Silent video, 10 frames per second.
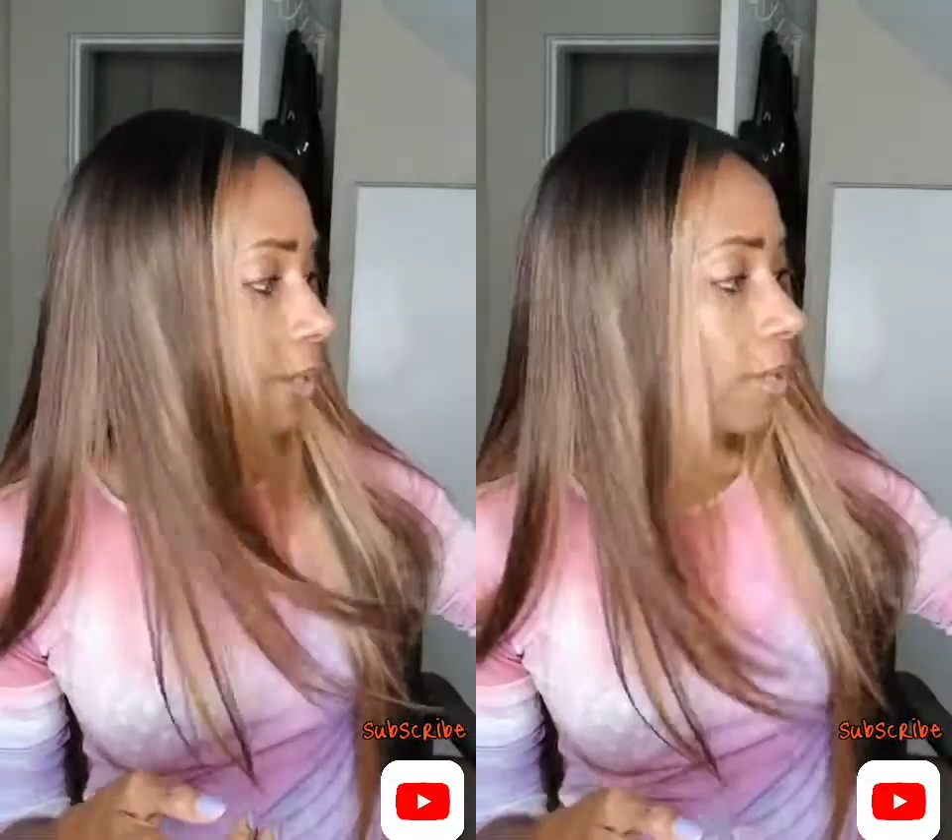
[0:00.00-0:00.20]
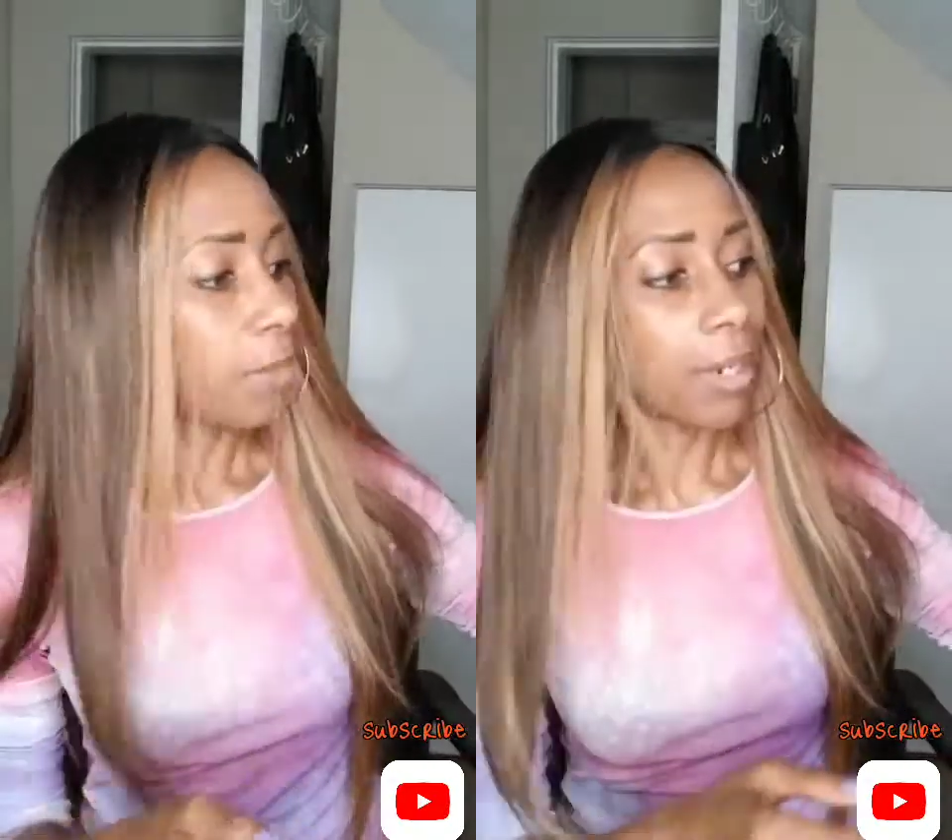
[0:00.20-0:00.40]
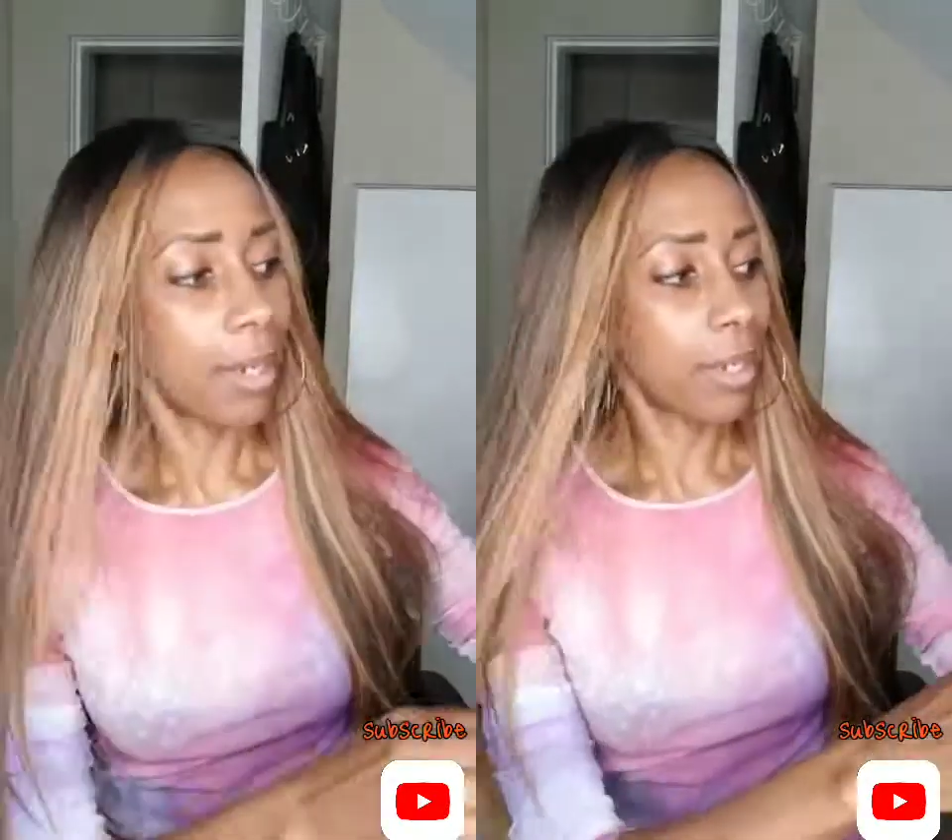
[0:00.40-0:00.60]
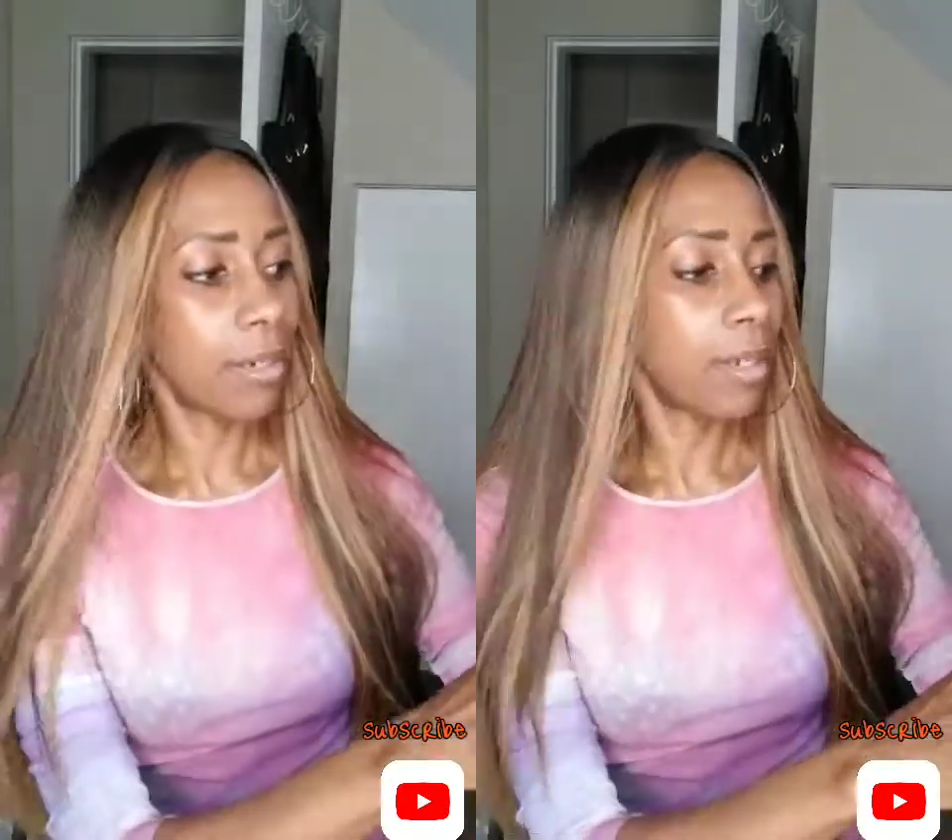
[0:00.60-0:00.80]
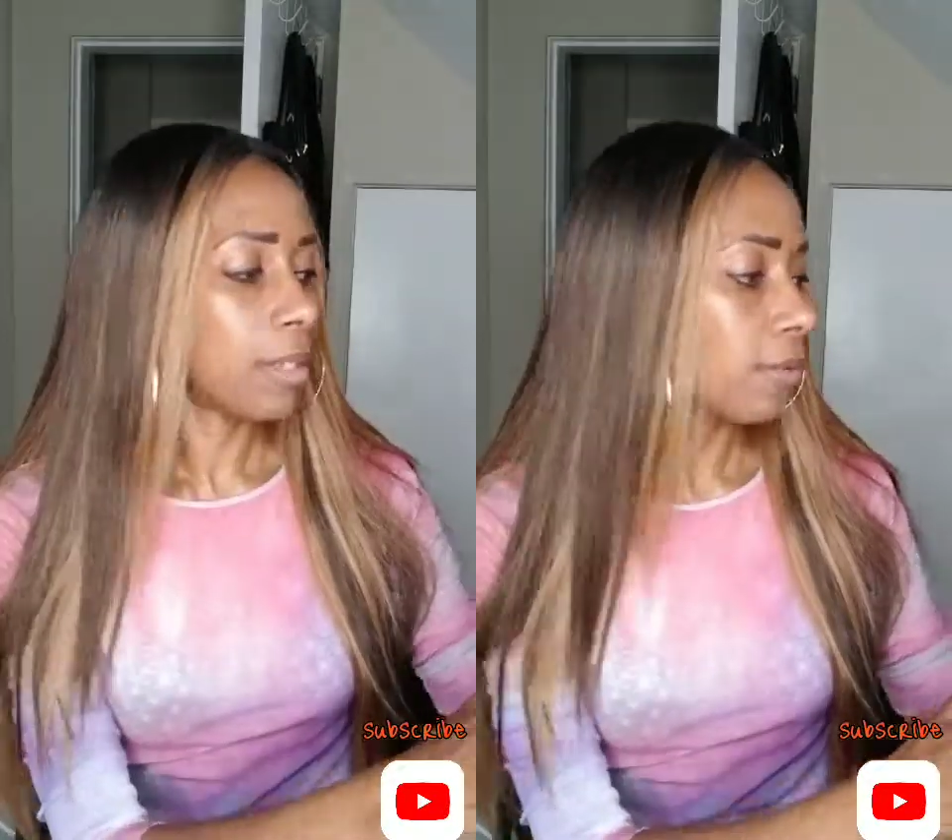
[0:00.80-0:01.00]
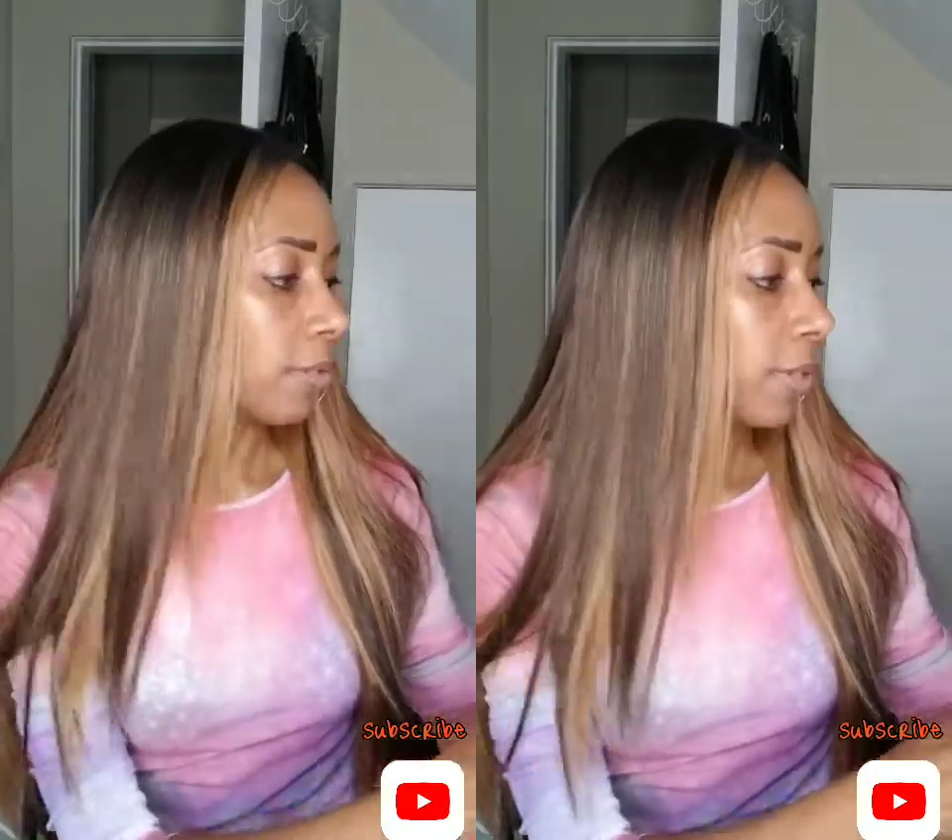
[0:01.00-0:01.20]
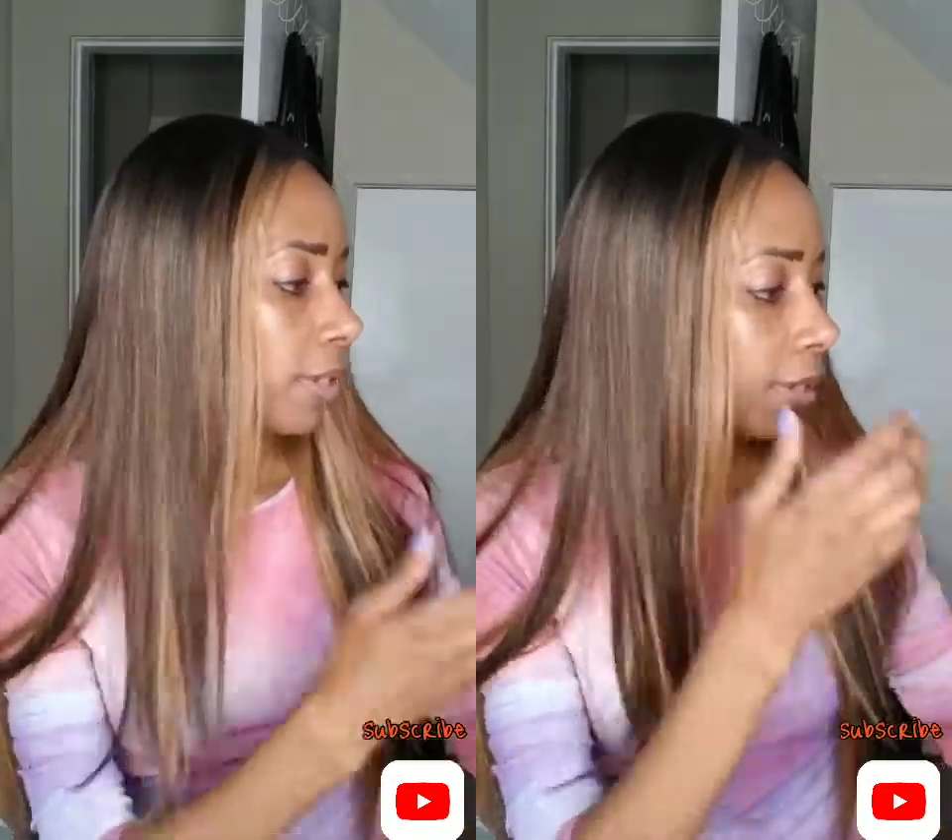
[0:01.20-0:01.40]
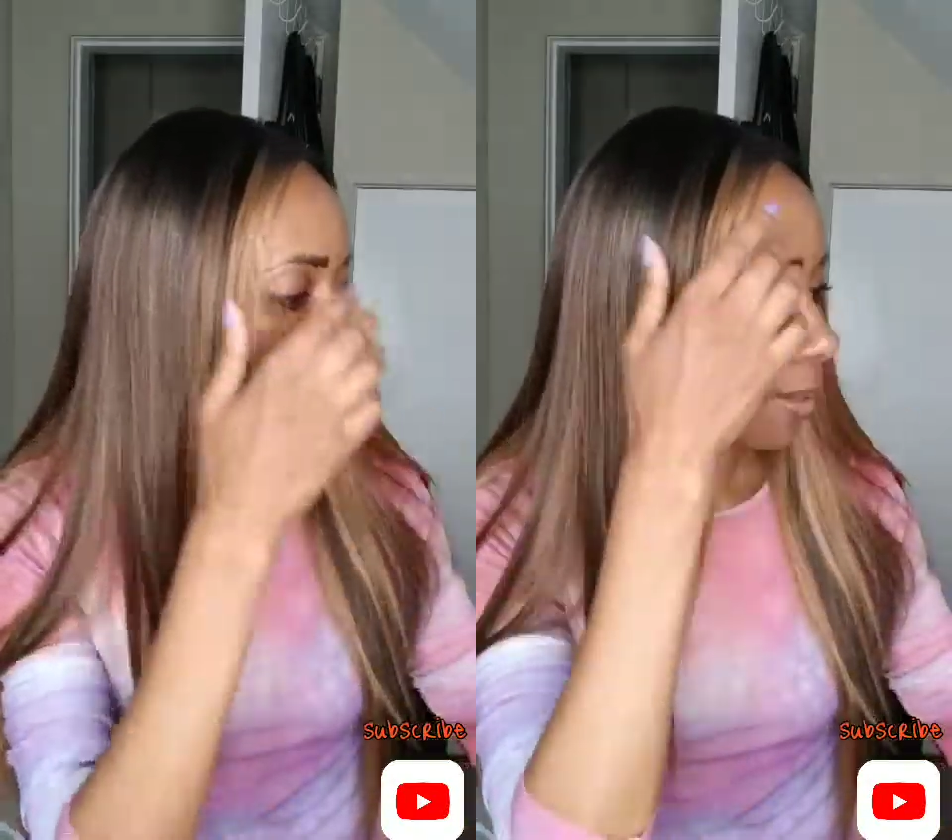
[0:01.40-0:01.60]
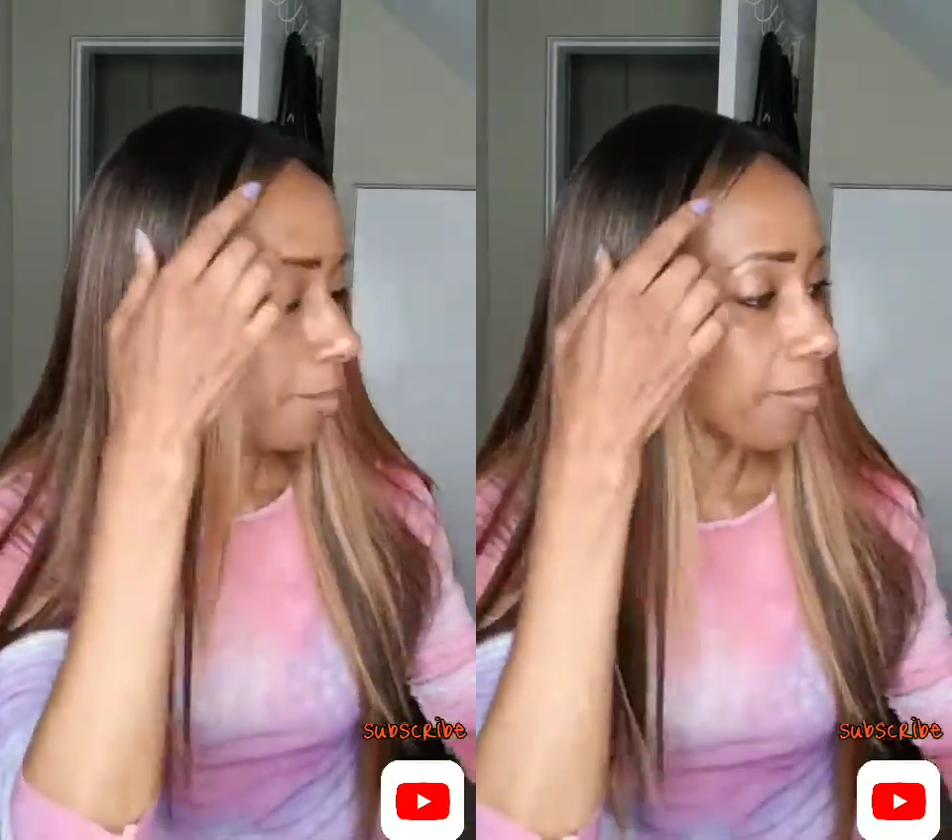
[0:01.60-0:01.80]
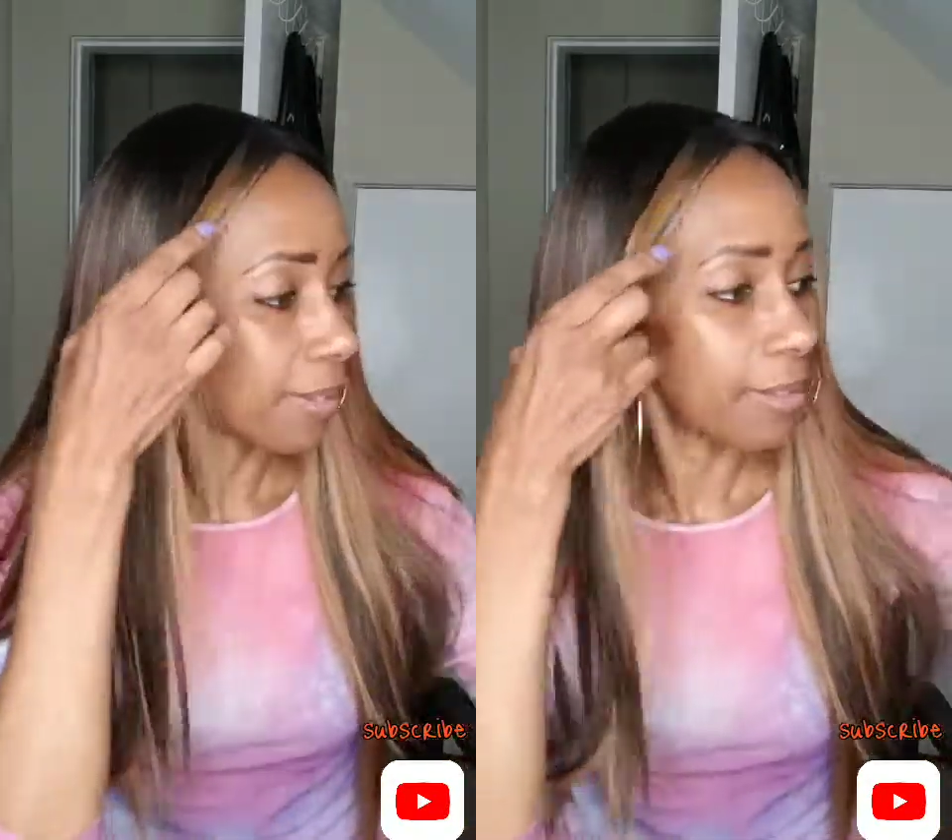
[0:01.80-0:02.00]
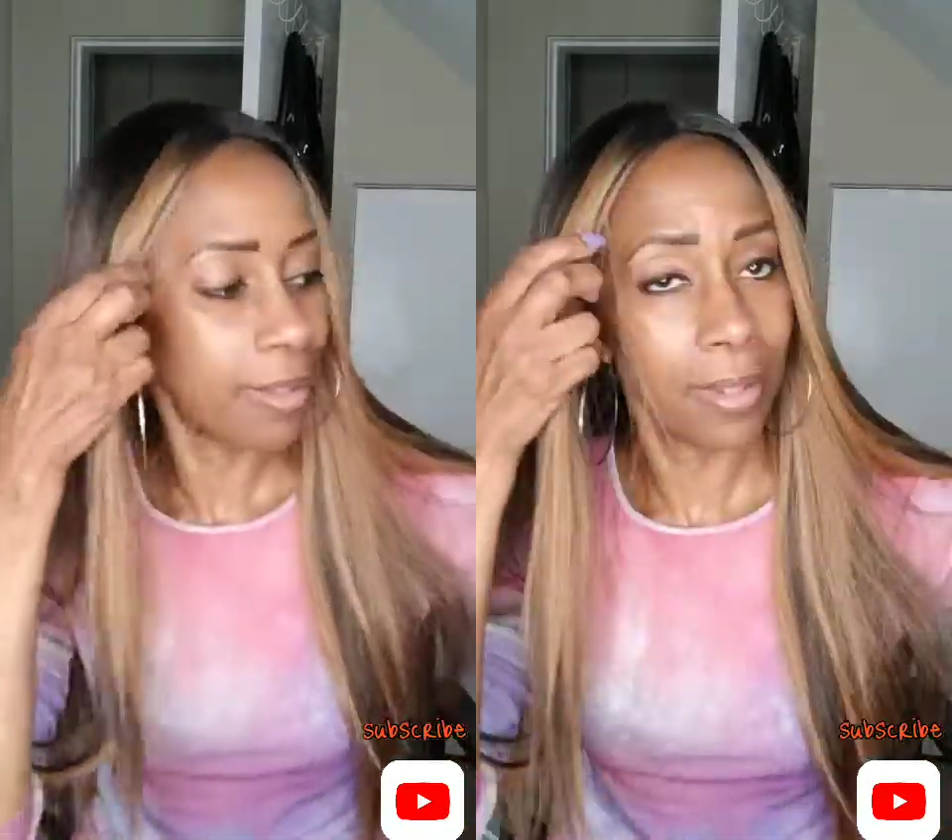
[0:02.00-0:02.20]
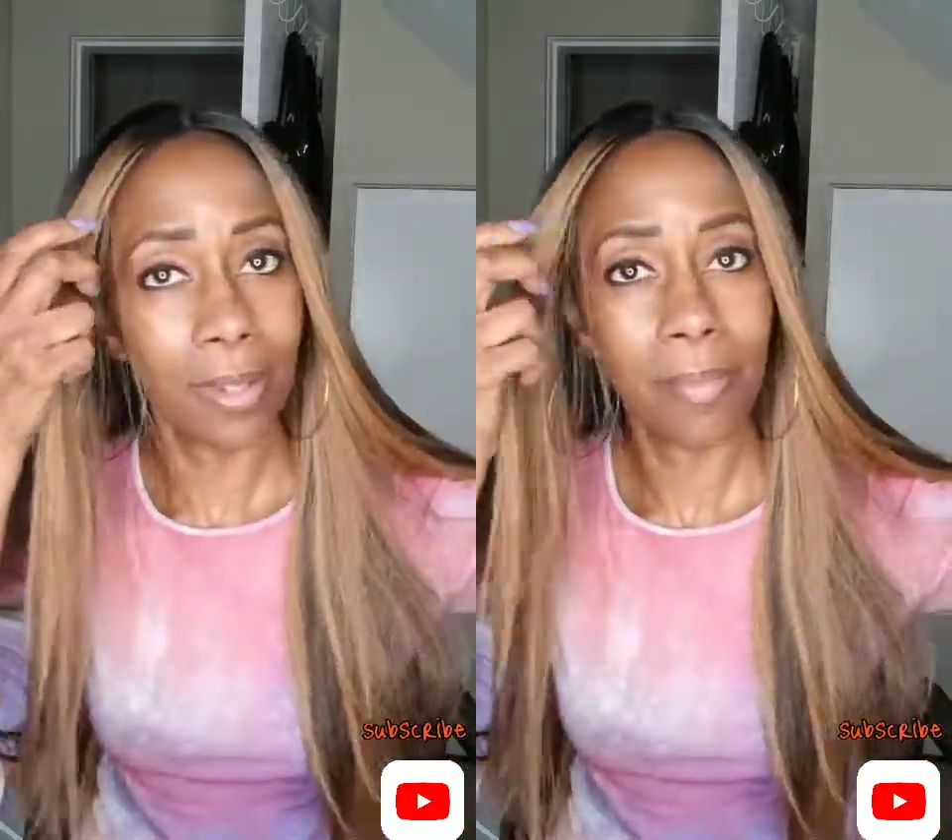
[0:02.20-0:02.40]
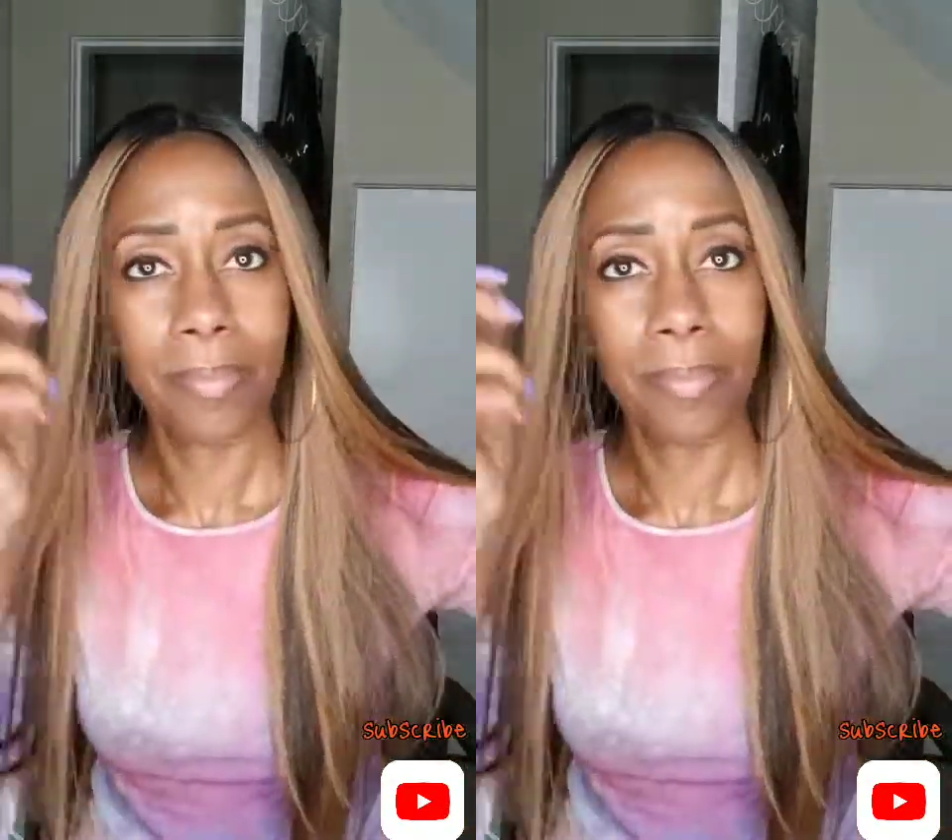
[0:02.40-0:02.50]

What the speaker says: But I can either take, let's see,